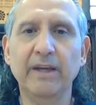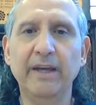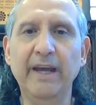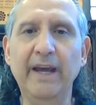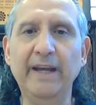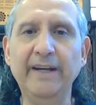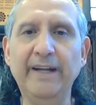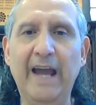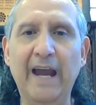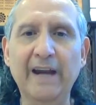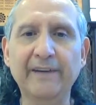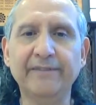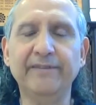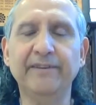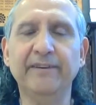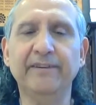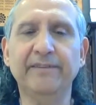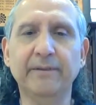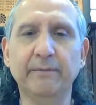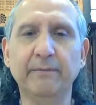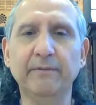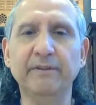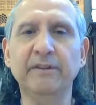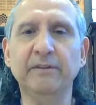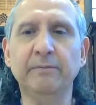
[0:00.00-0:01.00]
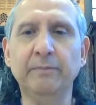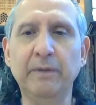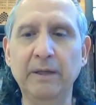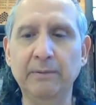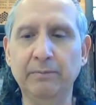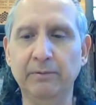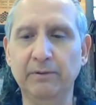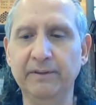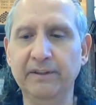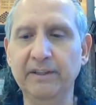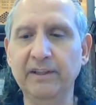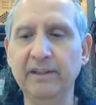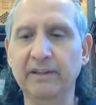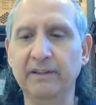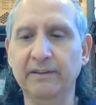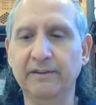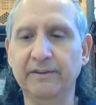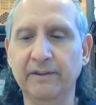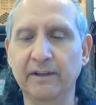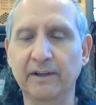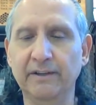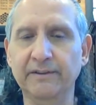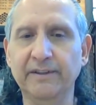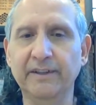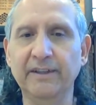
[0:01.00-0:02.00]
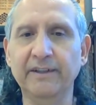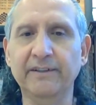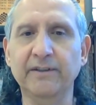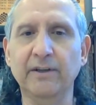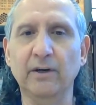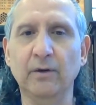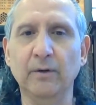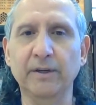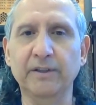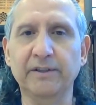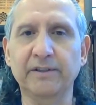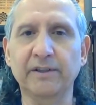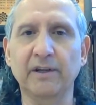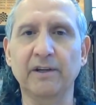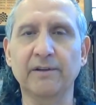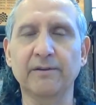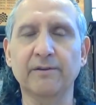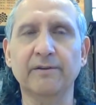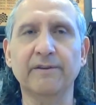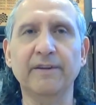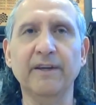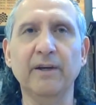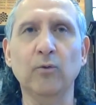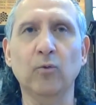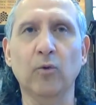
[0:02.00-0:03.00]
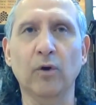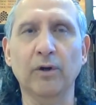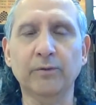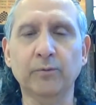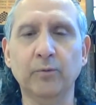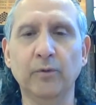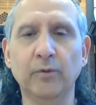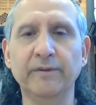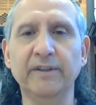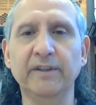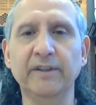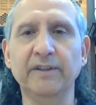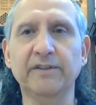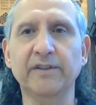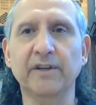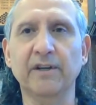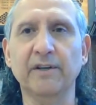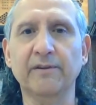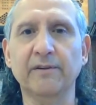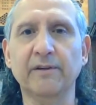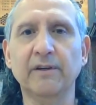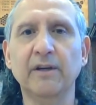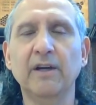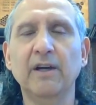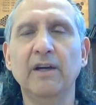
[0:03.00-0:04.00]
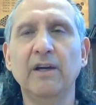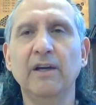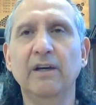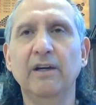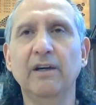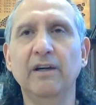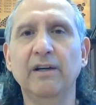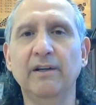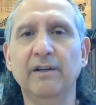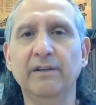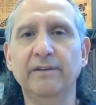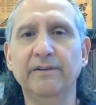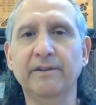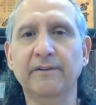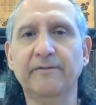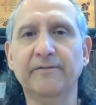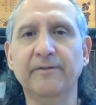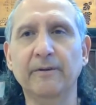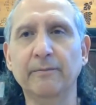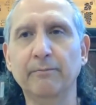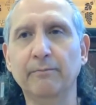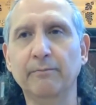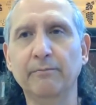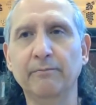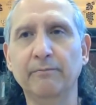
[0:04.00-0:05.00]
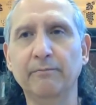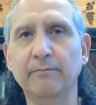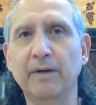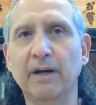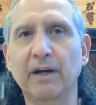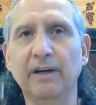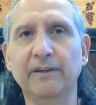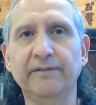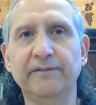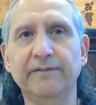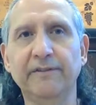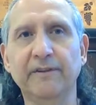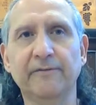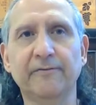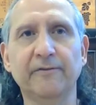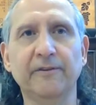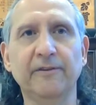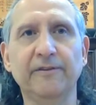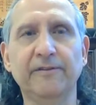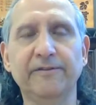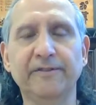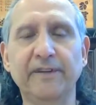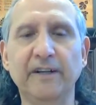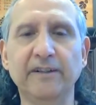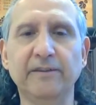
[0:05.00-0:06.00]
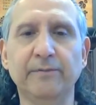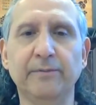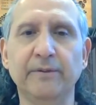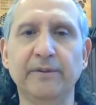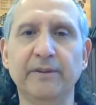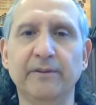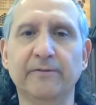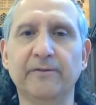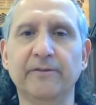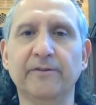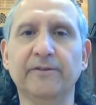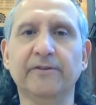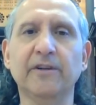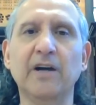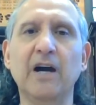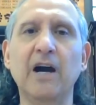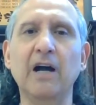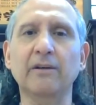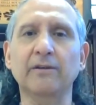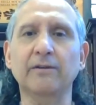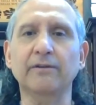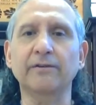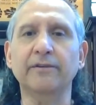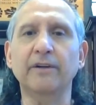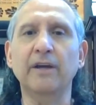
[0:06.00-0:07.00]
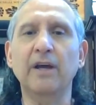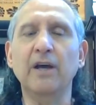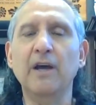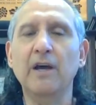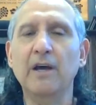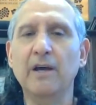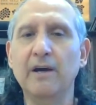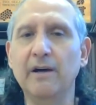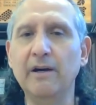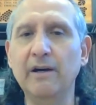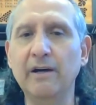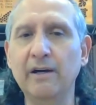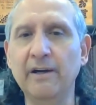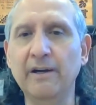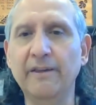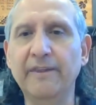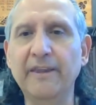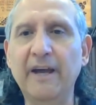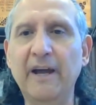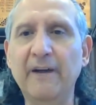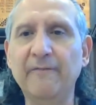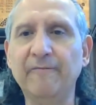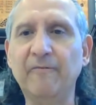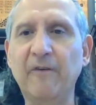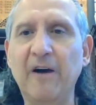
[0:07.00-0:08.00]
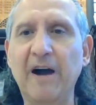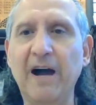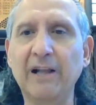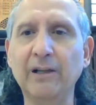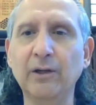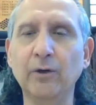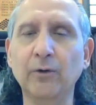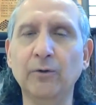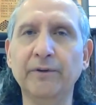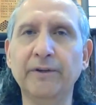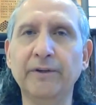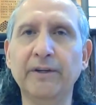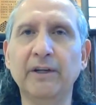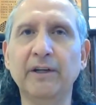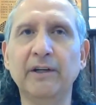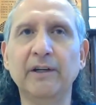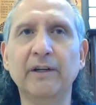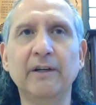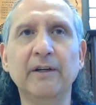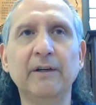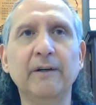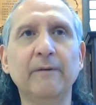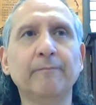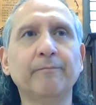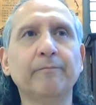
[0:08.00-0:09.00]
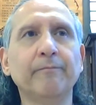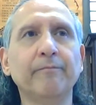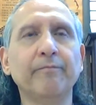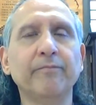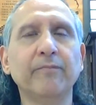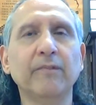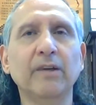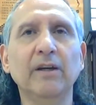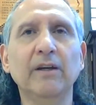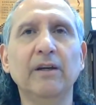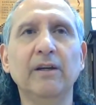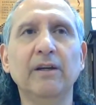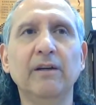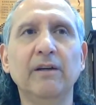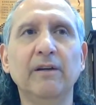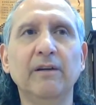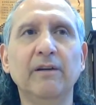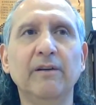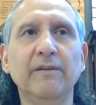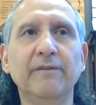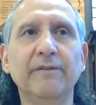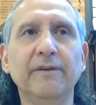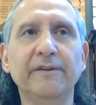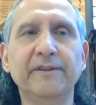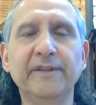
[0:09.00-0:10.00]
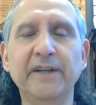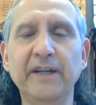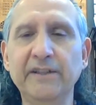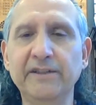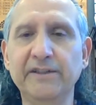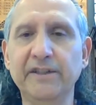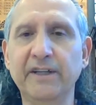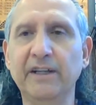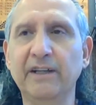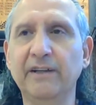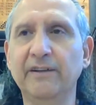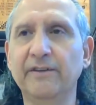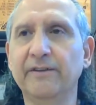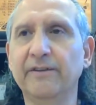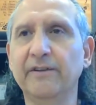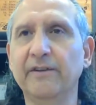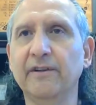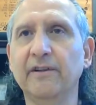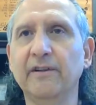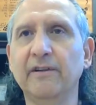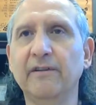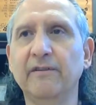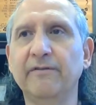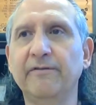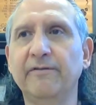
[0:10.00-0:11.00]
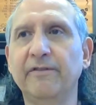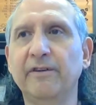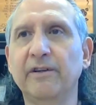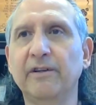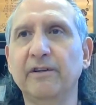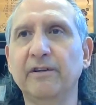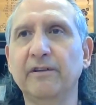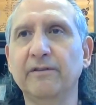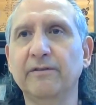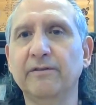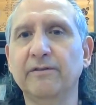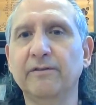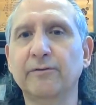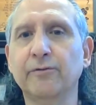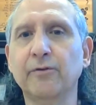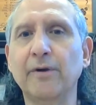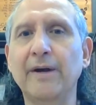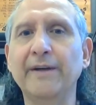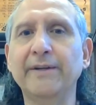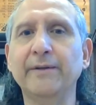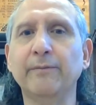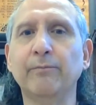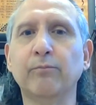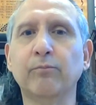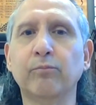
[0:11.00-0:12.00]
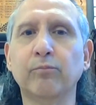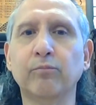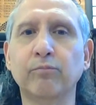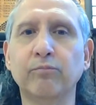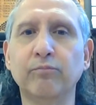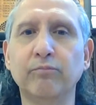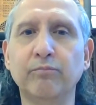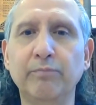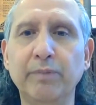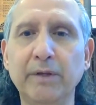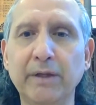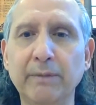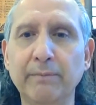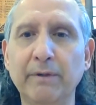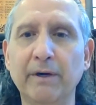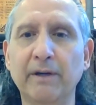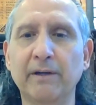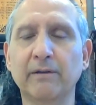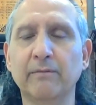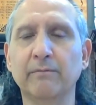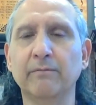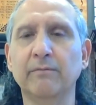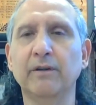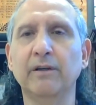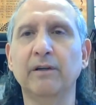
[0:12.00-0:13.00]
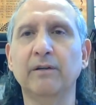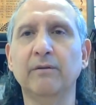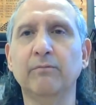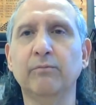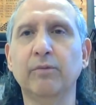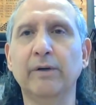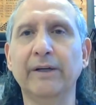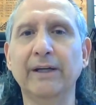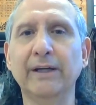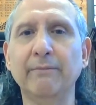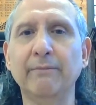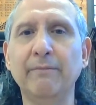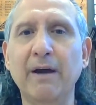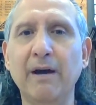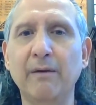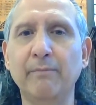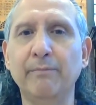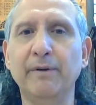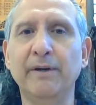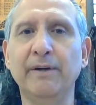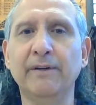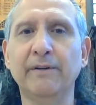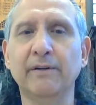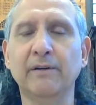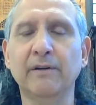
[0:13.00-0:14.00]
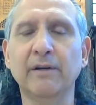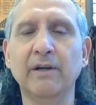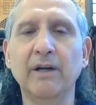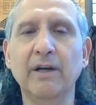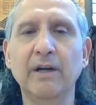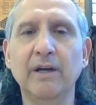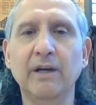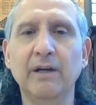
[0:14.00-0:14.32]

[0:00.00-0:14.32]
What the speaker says: And actually, some of these people did know each other. They worked with each other, different monks, different statesmen, different scholars that followed the teachings of trying to be better, bring about better